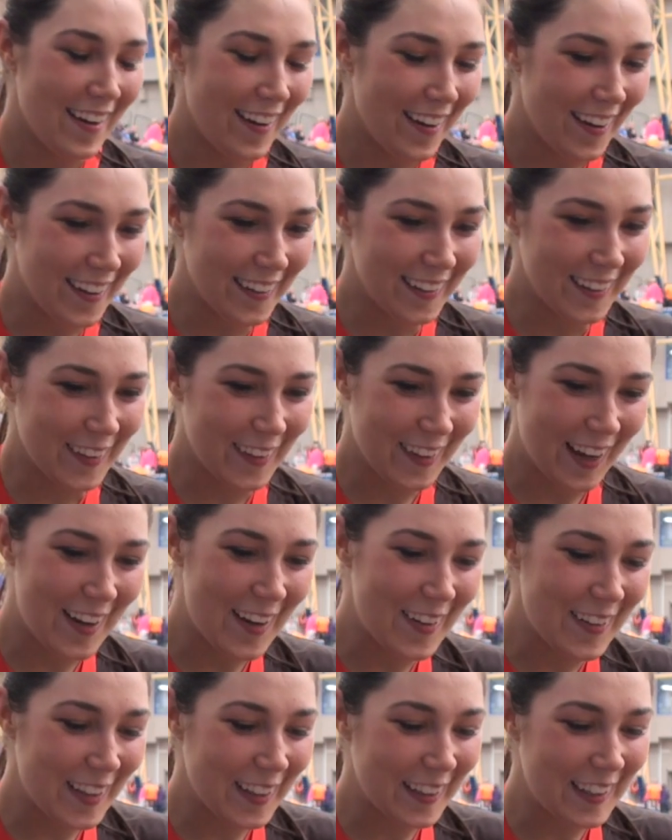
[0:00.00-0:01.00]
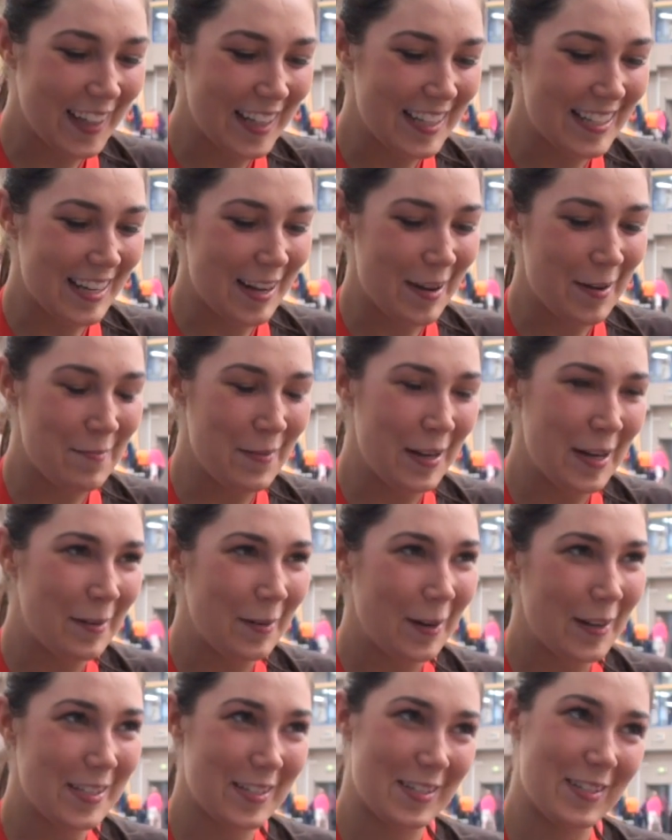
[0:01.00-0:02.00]
Oh, look, I don't think there's um, many
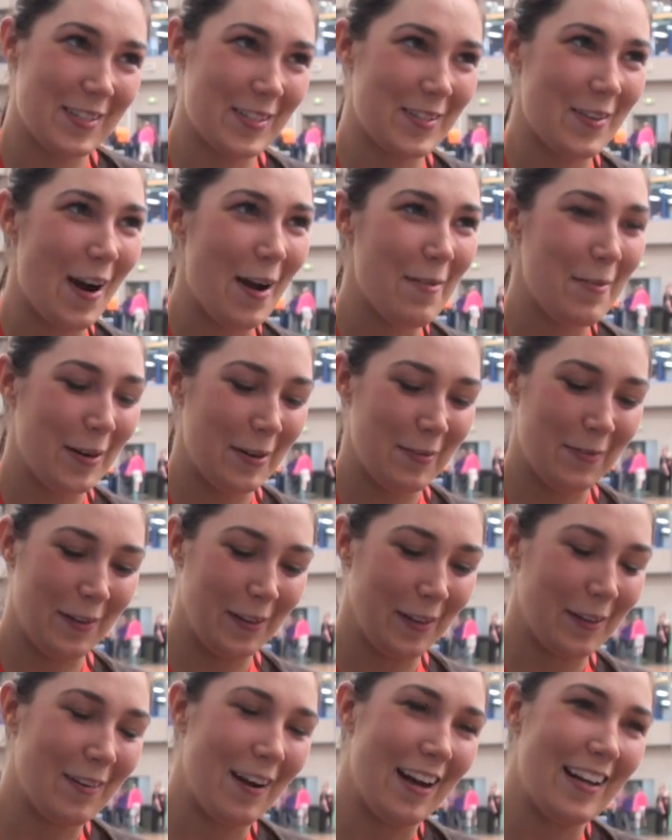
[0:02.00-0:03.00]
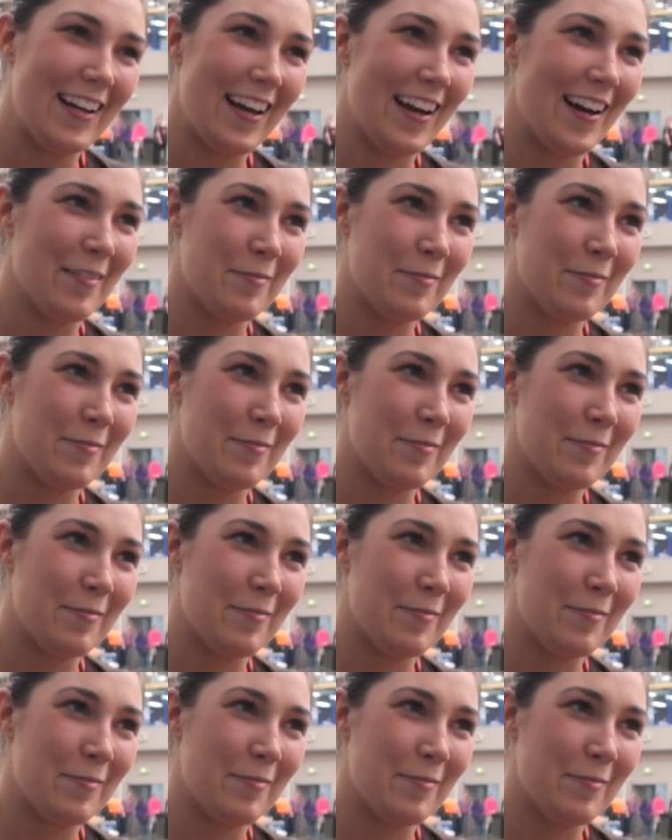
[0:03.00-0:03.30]
words to describe what I'm feeling right now.